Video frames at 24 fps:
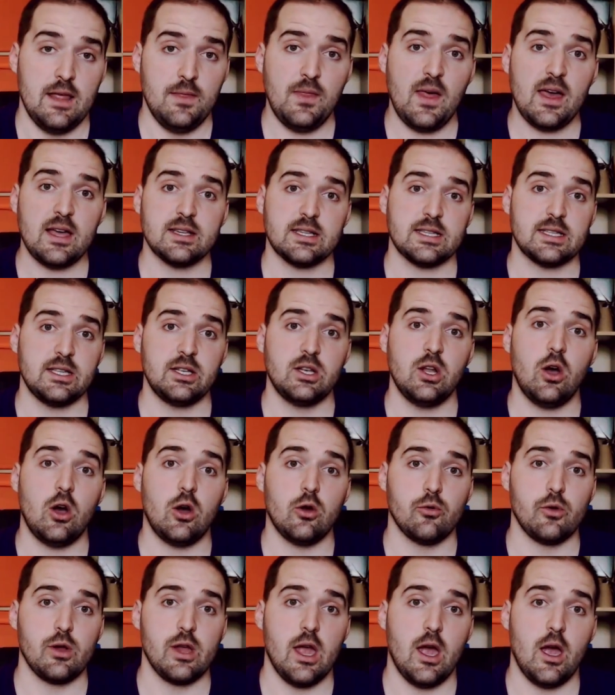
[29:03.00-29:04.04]
In that
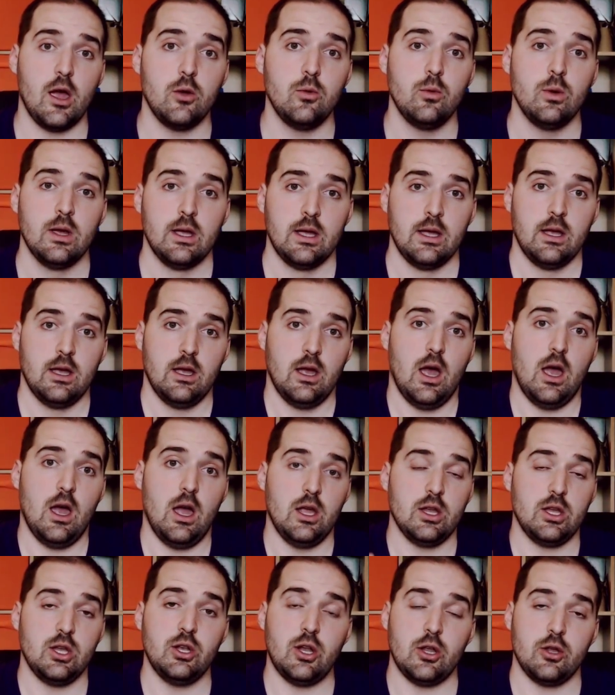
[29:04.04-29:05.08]
scenario,
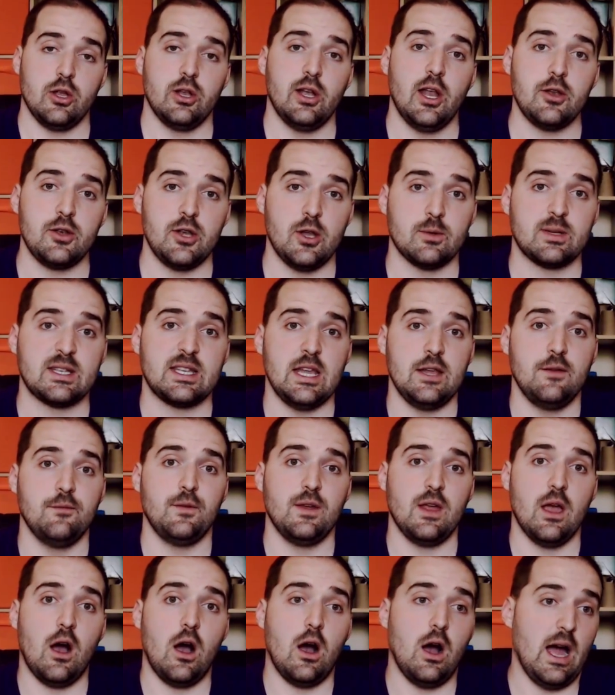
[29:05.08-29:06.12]
you're loading up Steam
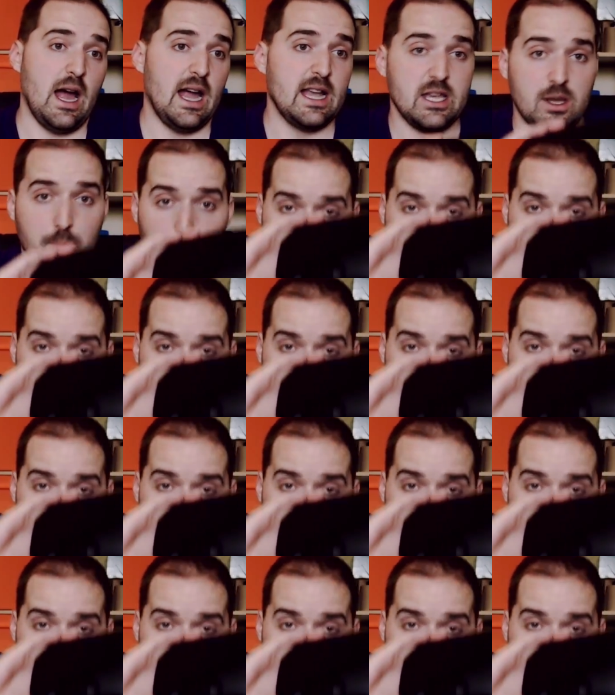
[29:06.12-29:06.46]
VR and